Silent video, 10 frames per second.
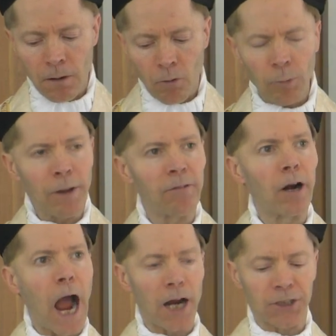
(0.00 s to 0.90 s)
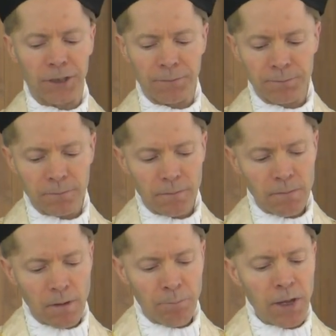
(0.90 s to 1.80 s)
What would be the reaction?
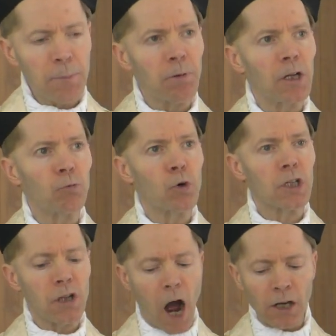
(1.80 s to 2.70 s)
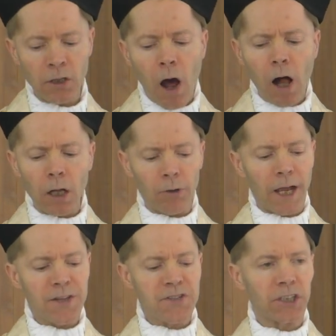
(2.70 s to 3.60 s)
People would not
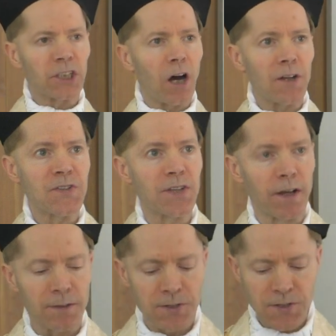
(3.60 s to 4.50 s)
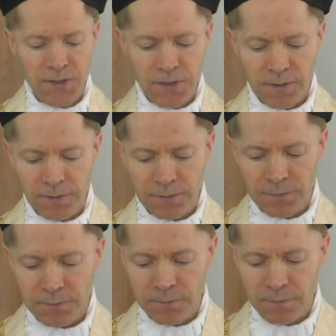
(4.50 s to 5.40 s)
tolerate such nonsense.
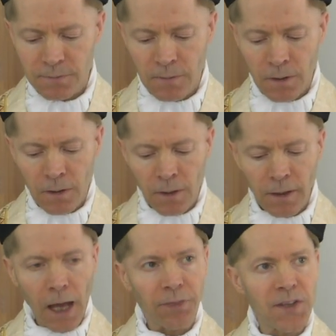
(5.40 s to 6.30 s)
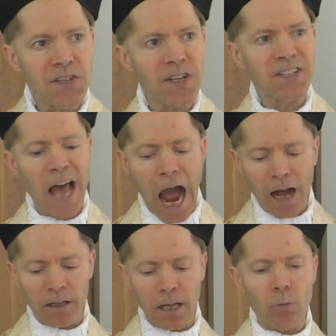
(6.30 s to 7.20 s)
Yet this is
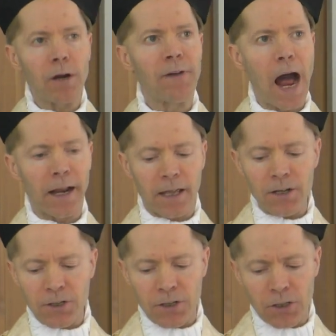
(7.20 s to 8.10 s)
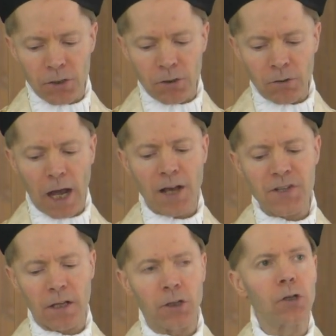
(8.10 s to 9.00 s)
exactly what Vatican II
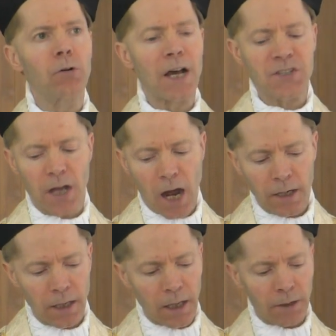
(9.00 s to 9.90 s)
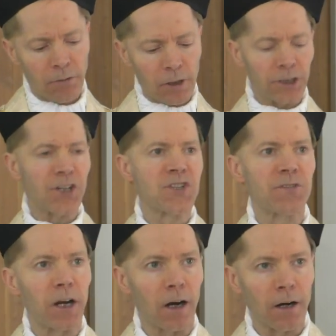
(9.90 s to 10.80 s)
has done in the religious
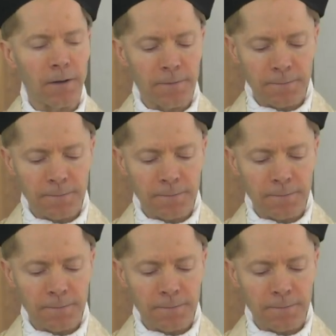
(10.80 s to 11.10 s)
sphere.